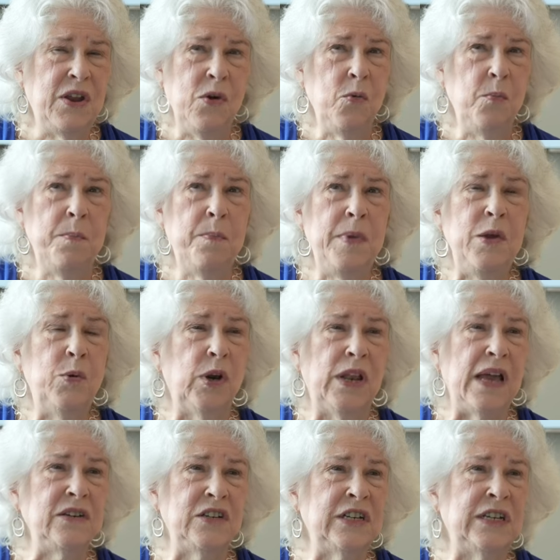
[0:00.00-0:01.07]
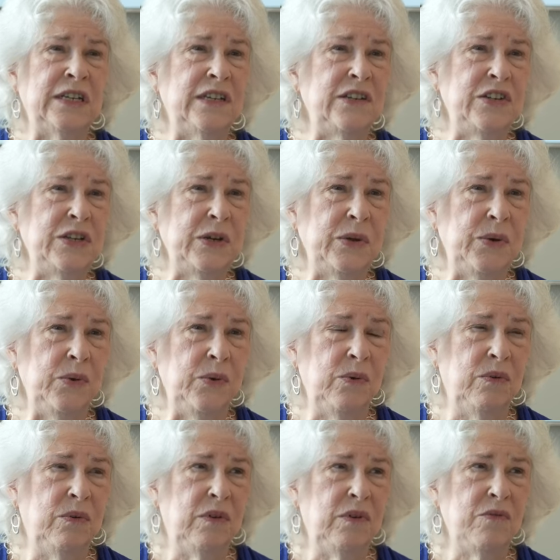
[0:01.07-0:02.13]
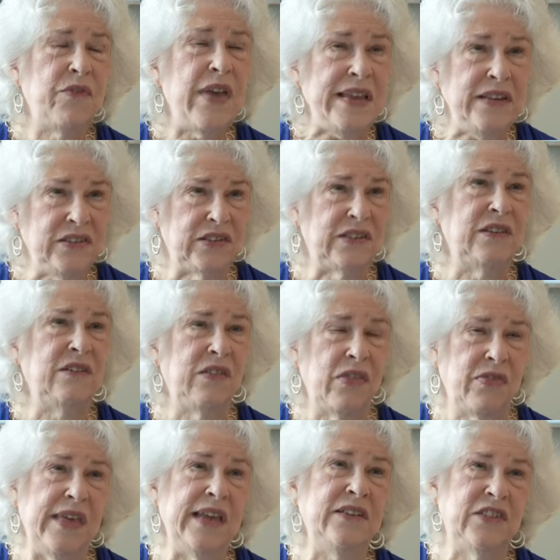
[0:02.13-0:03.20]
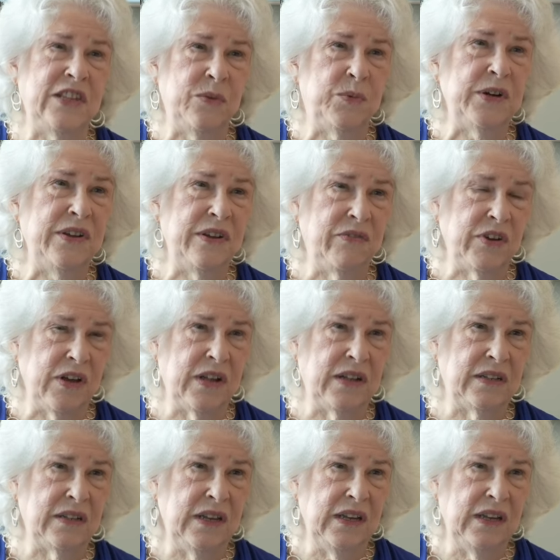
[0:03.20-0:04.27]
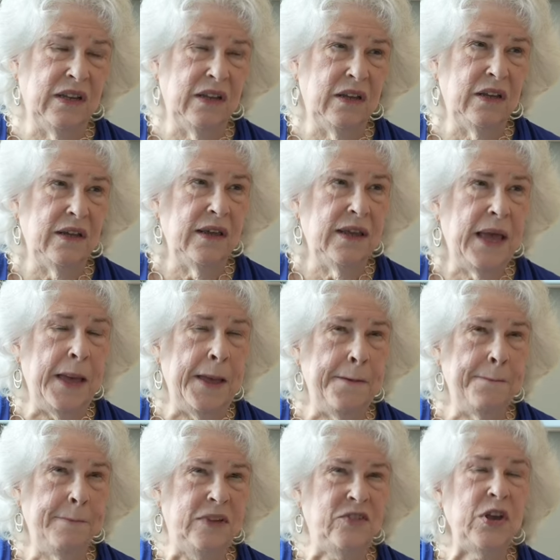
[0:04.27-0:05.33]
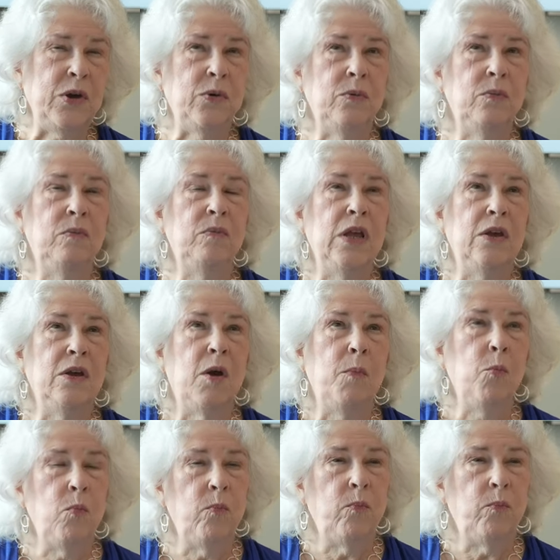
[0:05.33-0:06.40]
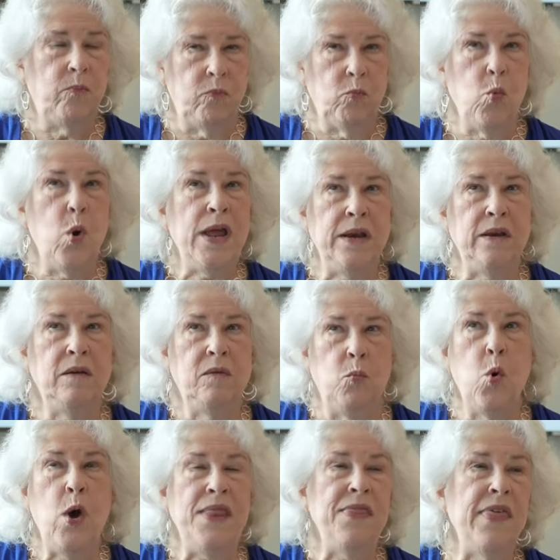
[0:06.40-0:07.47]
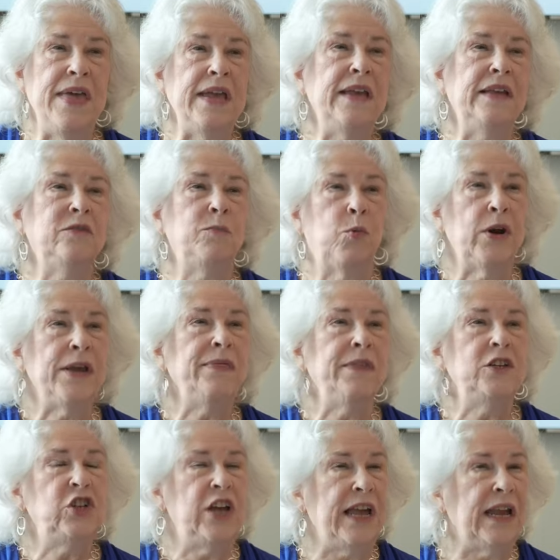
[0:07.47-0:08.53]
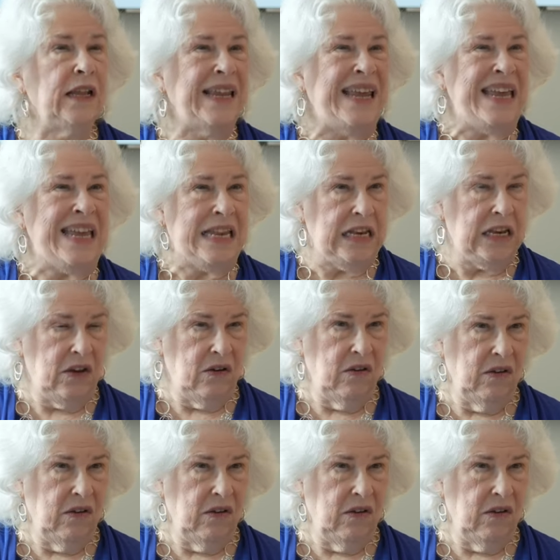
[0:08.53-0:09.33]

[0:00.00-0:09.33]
don't be reluctant to face the things that were difficult um, so one one thing is bring the child in.